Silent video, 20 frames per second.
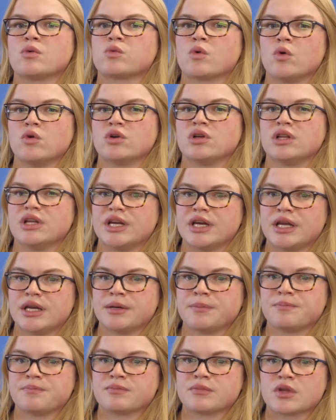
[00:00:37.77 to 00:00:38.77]
roll
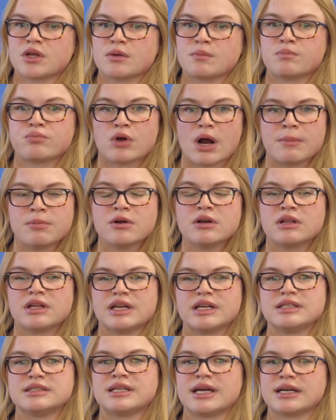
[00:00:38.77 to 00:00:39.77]
cleaning. Proper
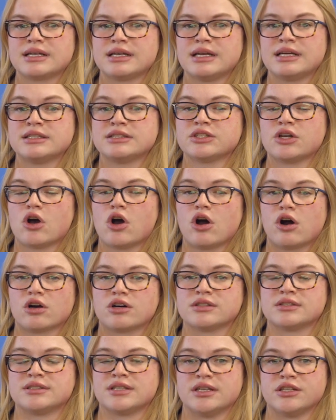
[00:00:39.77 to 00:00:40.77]
cleaning techniques are
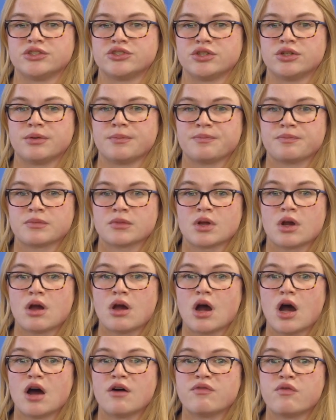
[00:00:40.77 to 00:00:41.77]
essential.
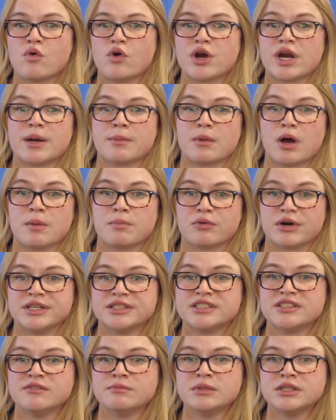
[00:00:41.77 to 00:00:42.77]
Avoid
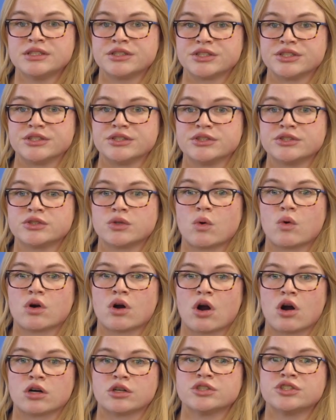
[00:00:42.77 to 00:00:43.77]
abrasive materials or
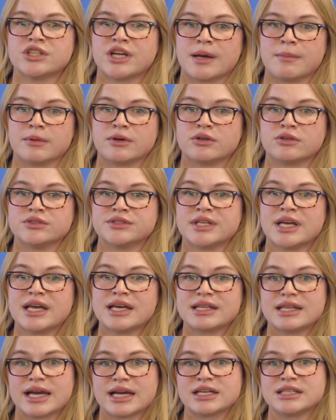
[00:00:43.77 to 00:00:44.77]
harsh chemicals
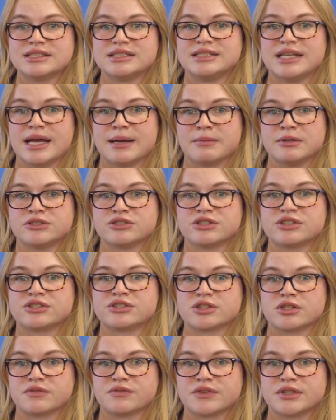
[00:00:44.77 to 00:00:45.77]
that could damage the
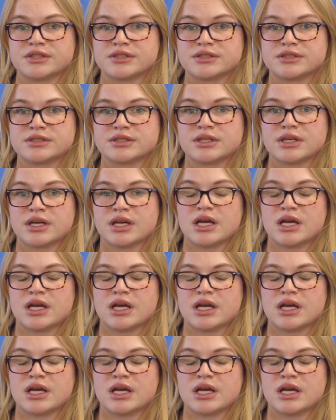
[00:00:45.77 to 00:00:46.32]
surface.